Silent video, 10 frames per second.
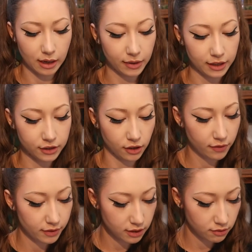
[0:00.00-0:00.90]
I'm not sure
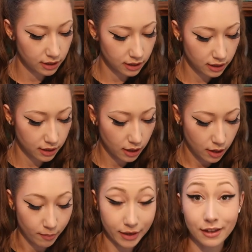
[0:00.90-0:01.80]
if it's 3D,
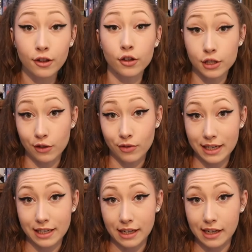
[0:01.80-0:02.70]
but it looks
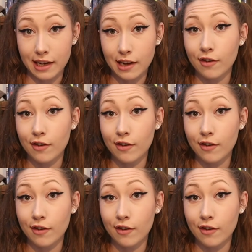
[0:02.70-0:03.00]
3D